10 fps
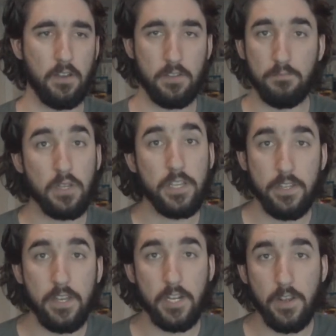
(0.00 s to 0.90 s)

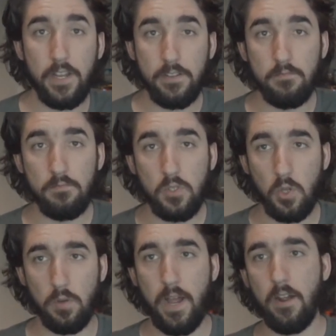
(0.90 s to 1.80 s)
complete integrated
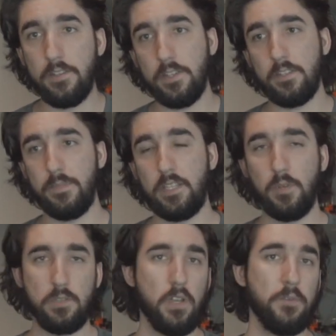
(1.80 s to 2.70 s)
solar power system that's
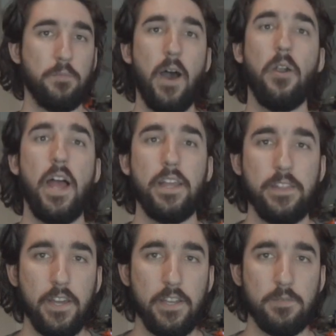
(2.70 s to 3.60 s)
supposed to be able to power
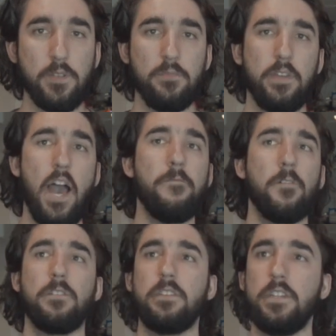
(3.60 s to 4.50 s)
anything. It's supposed to be
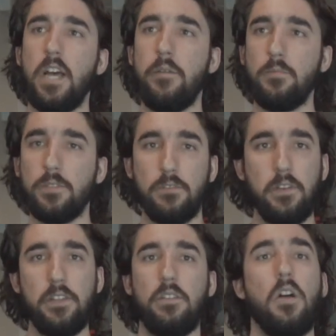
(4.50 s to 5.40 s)
effortlessly adaptable to
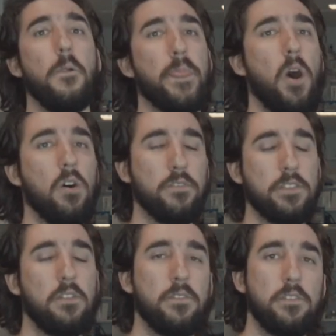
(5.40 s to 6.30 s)
fit in all of
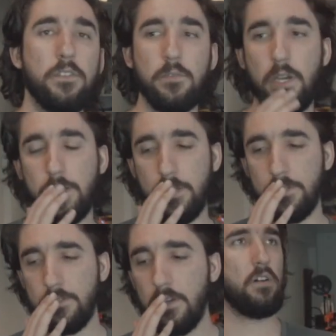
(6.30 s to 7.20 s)
these different
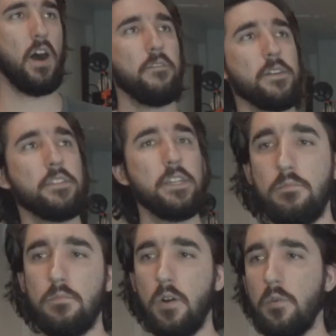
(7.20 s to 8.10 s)
situations. Obviously,
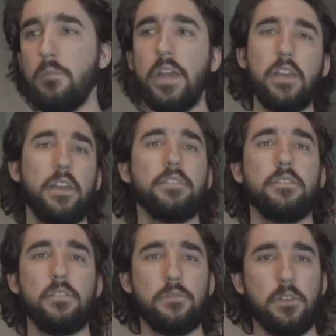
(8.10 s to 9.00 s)
what we're making
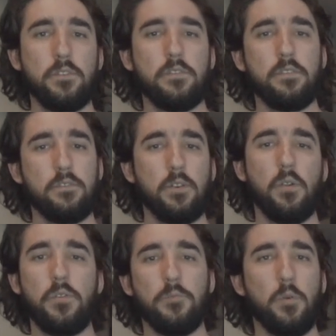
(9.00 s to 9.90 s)
isn't the first
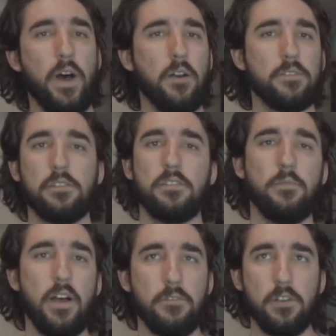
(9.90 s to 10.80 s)
solar thermal power
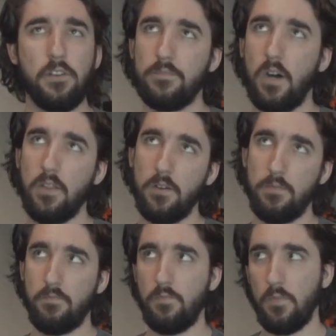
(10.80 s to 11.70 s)
system ever,
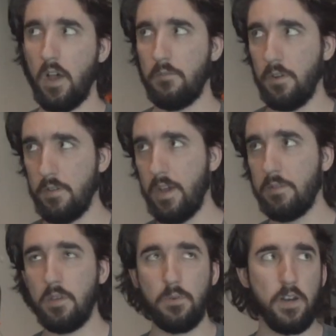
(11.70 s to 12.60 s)
although not really
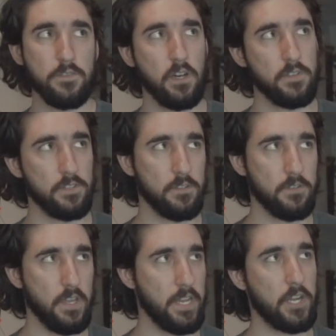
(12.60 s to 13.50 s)
many people have delved into
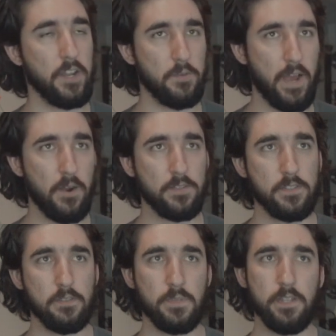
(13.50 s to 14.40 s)
an integrated power
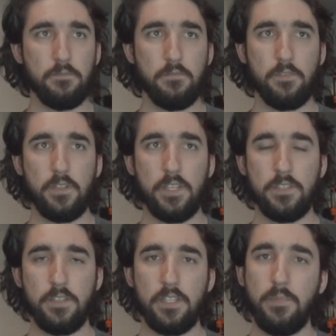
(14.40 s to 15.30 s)
system that
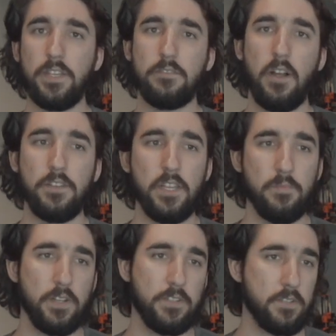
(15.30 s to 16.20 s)
is based around
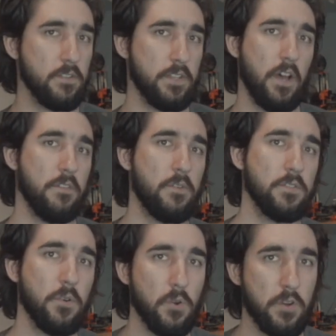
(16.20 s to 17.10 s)
heat, but certainly not the
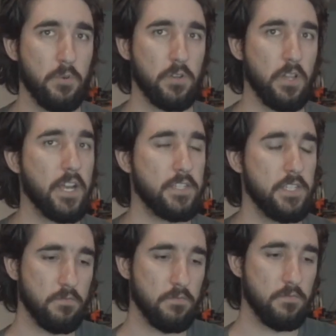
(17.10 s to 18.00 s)
first solar thermal collector.
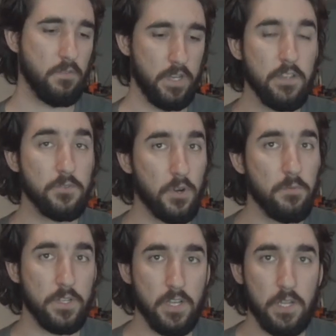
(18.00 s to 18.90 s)
What is
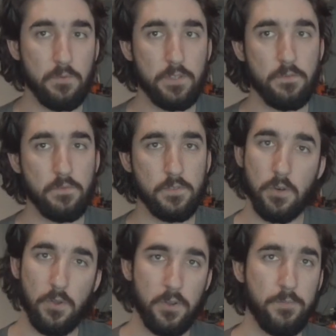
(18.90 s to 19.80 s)
normally done with
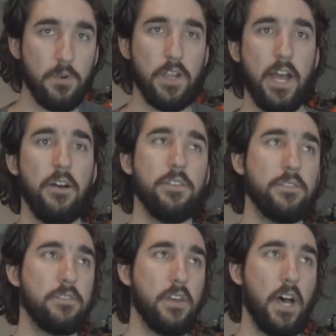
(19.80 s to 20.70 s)
solar thermal right now
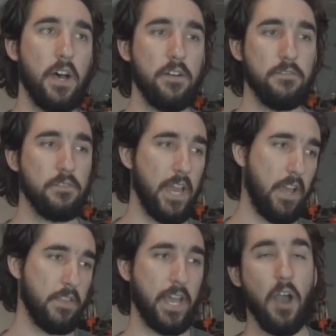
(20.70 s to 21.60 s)
is,
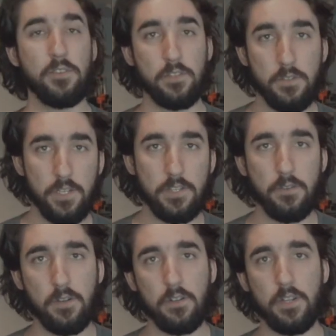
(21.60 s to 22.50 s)
like I was alluding
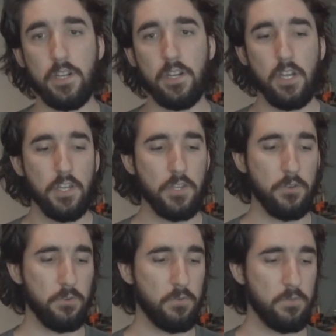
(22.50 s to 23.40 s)
to earlier,
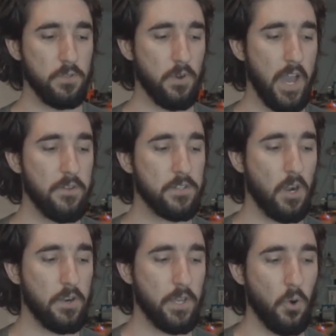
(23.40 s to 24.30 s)
you either
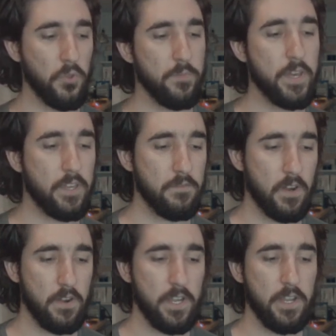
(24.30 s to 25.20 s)
target only making
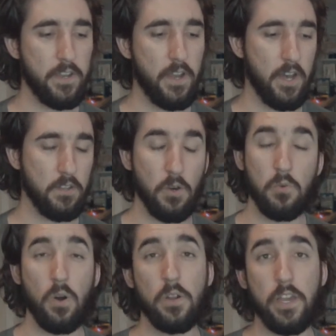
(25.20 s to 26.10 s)
very low
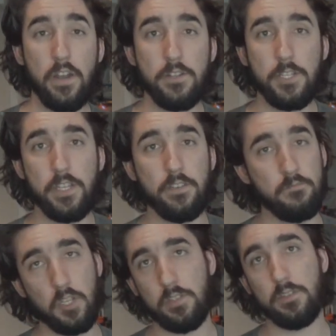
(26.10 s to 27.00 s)
quality energy
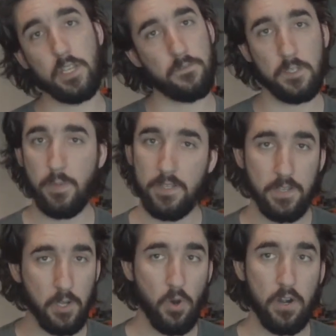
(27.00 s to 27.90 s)
and just using it for space
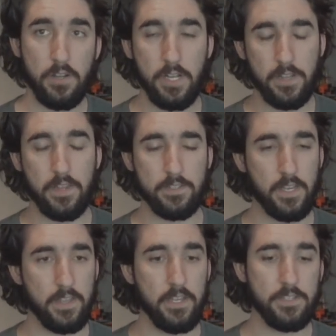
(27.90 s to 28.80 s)
heating, water heating, things
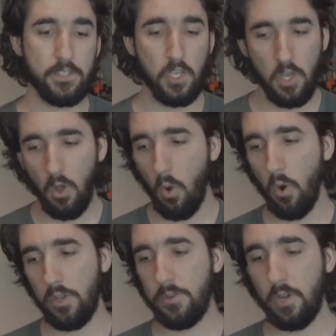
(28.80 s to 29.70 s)
like this, or you